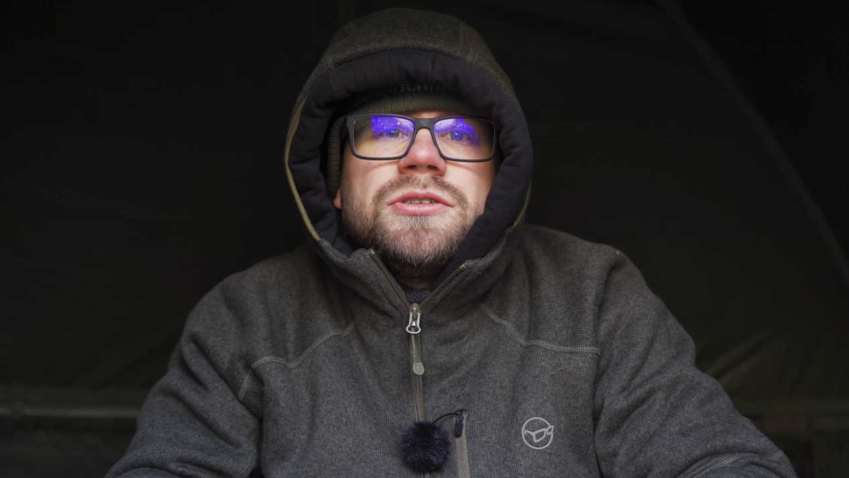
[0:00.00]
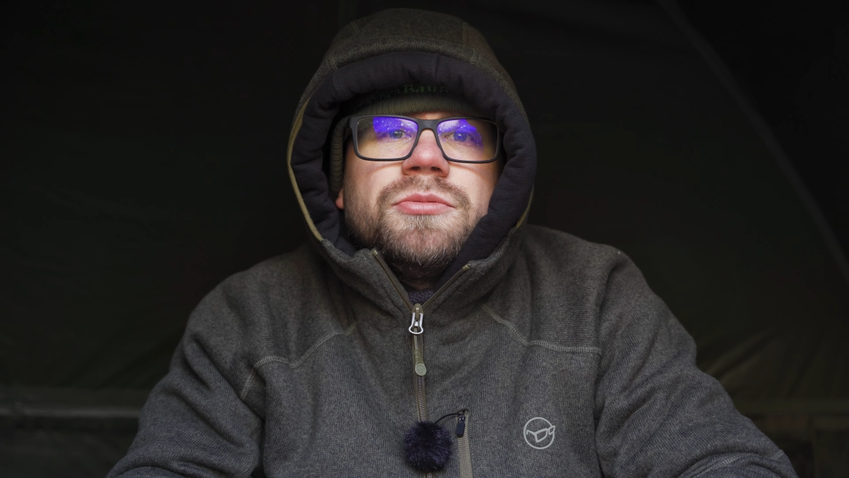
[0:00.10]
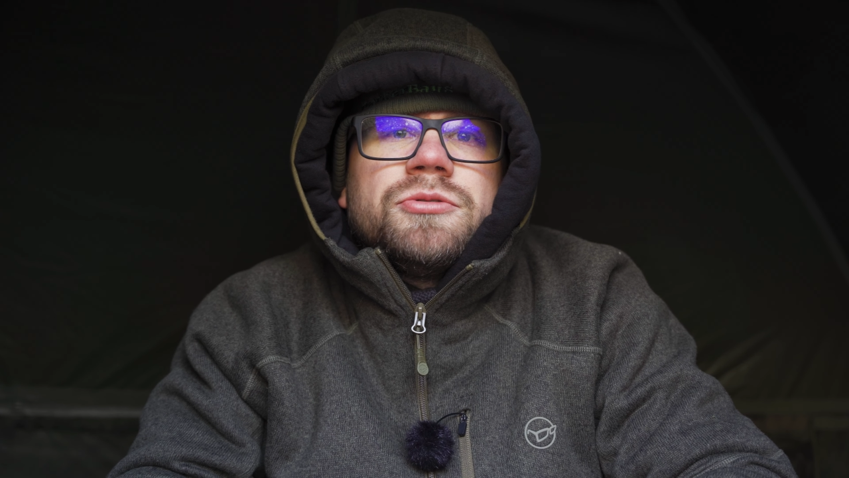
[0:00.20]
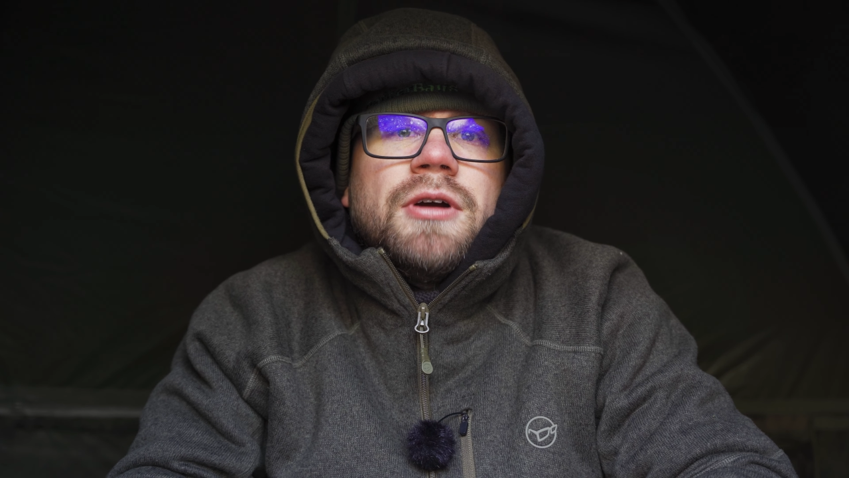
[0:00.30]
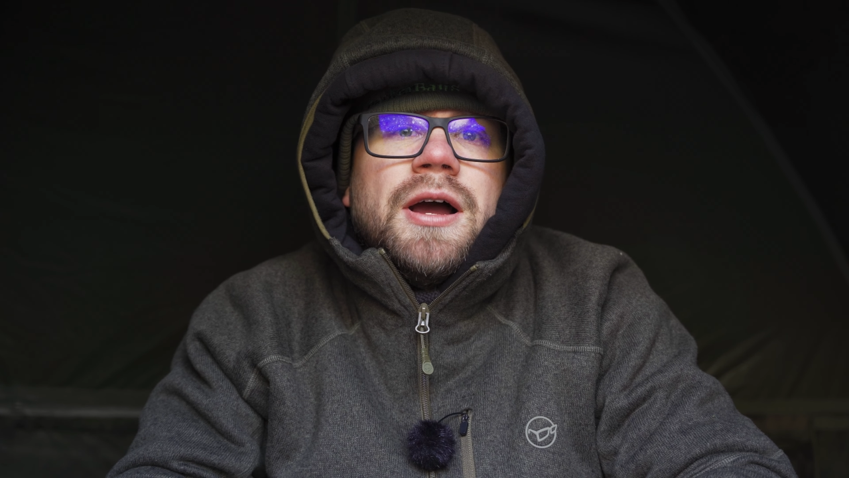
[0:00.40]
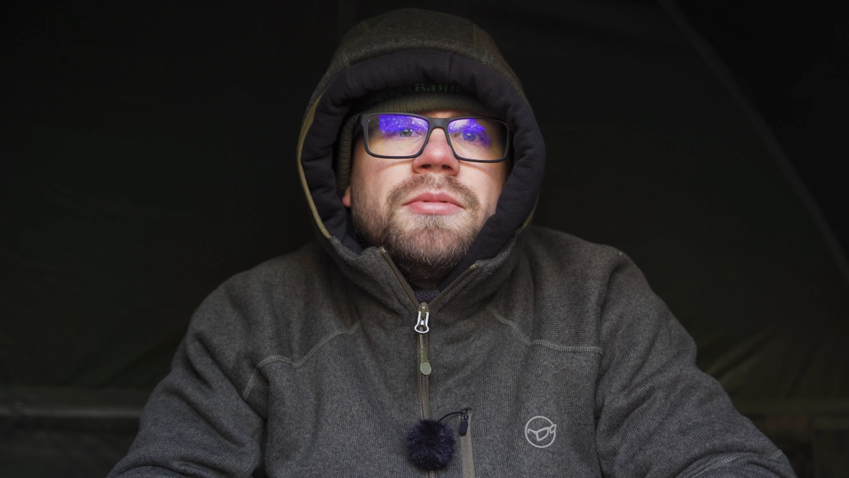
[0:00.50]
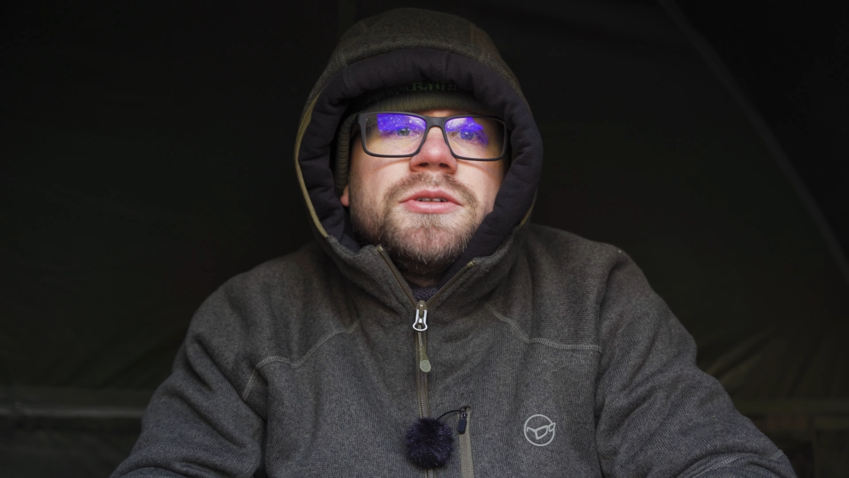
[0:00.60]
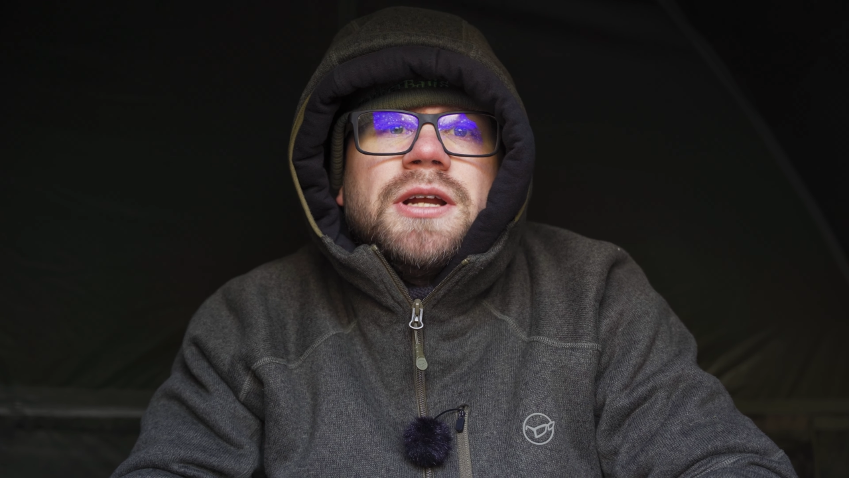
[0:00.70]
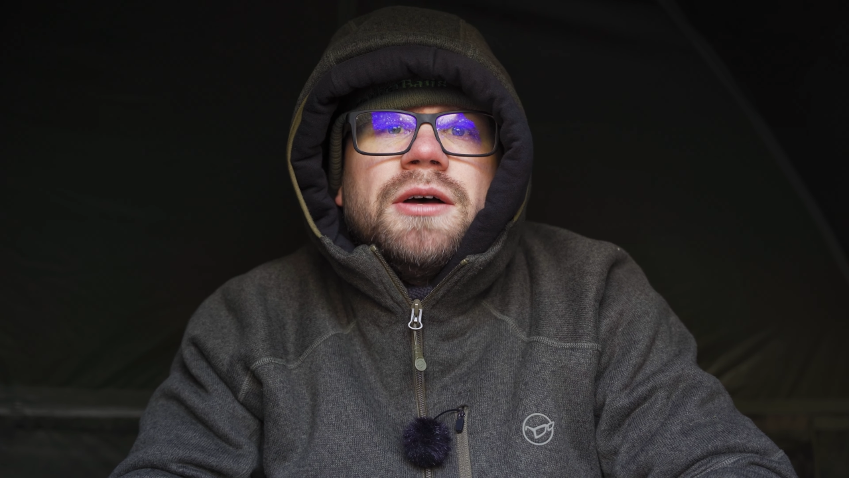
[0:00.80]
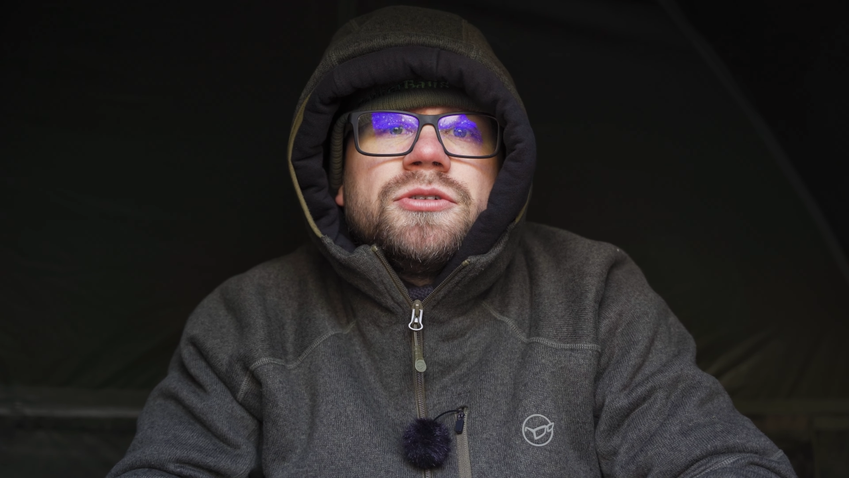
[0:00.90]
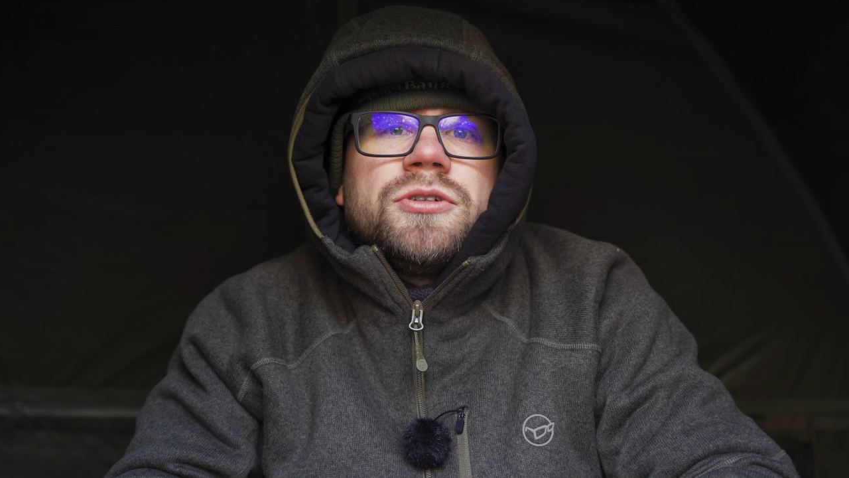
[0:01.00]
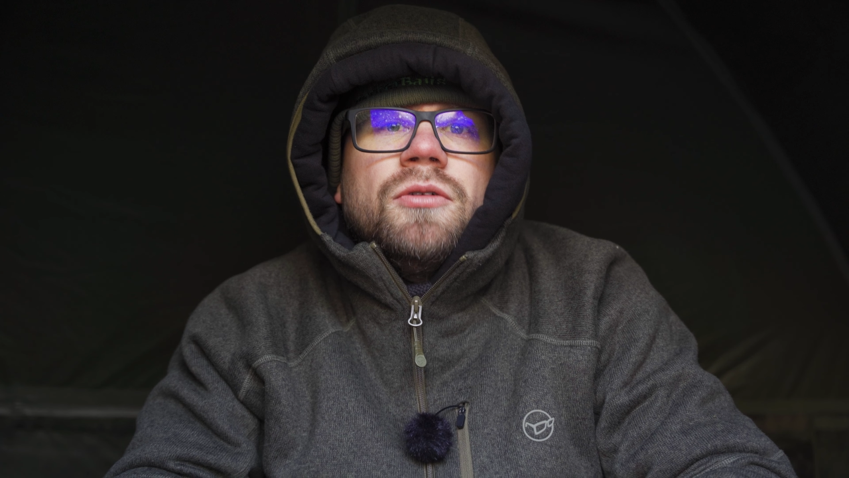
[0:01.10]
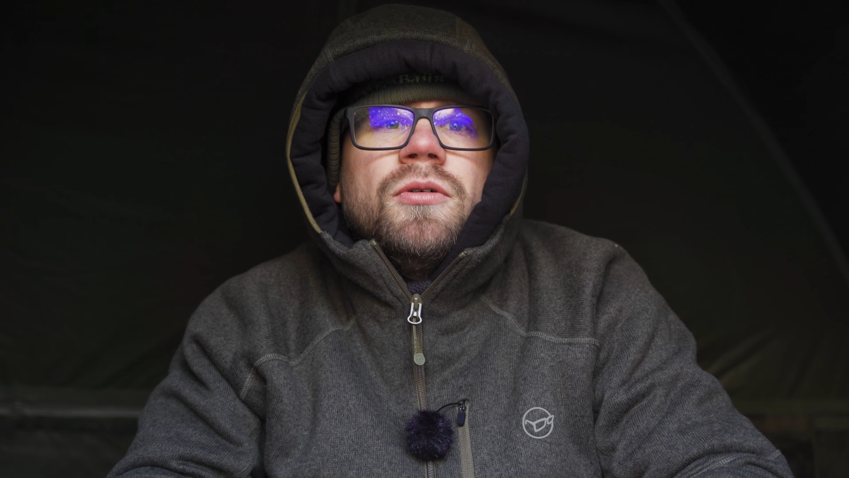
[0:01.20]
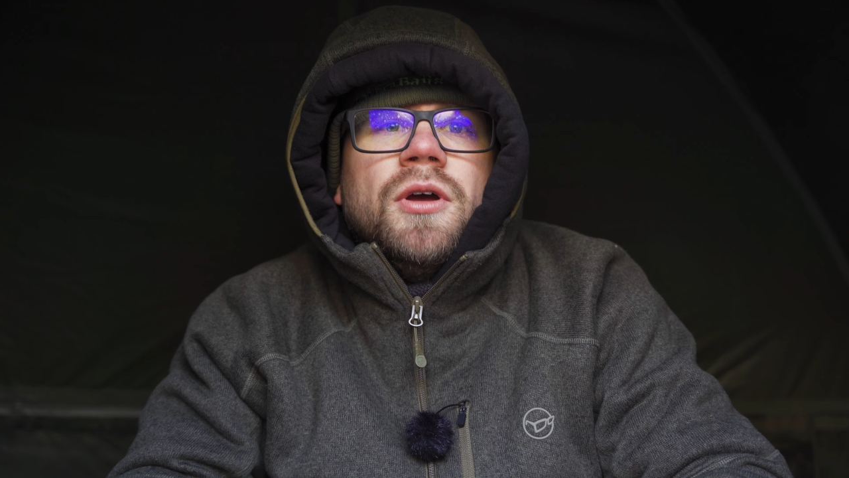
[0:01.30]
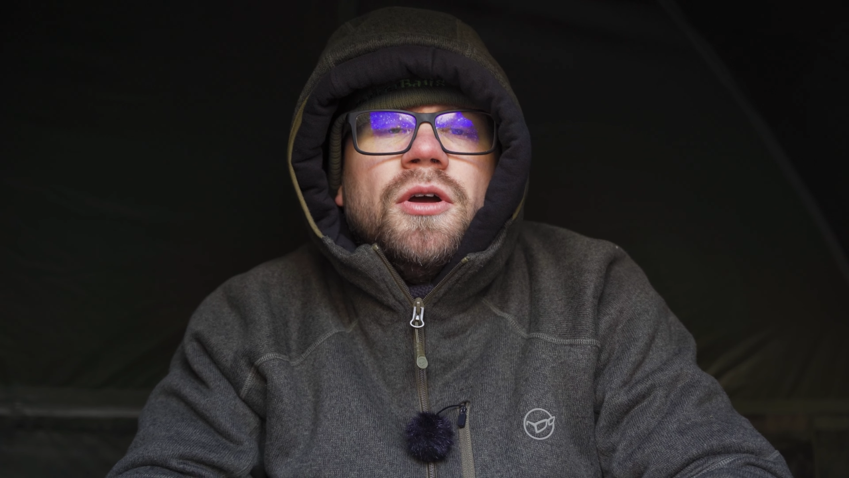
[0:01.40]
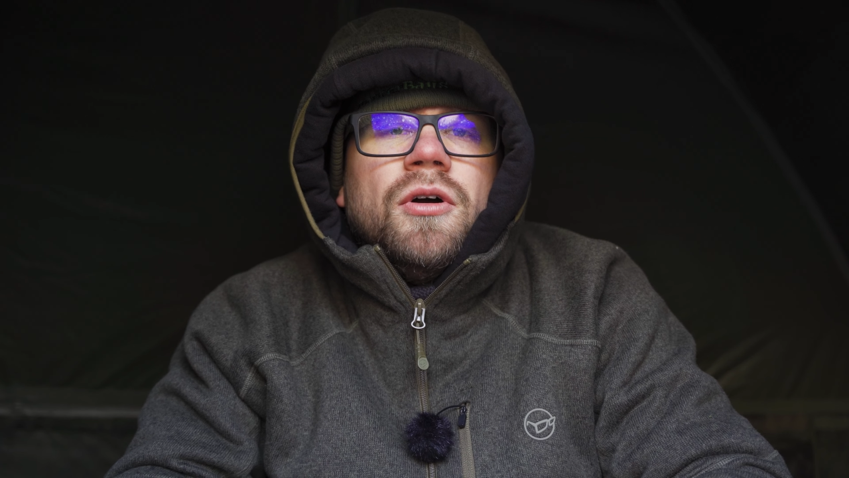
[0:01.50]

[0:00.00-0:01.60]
subscribers now, so